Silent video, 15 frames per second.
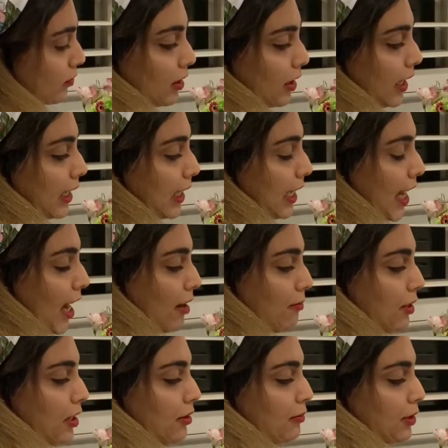It can
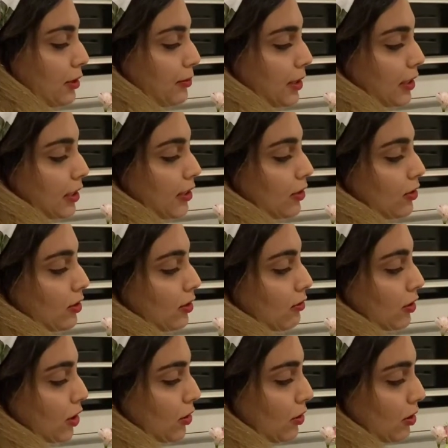be implemented using
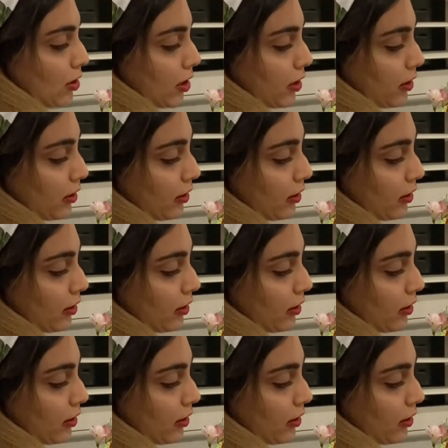recursion.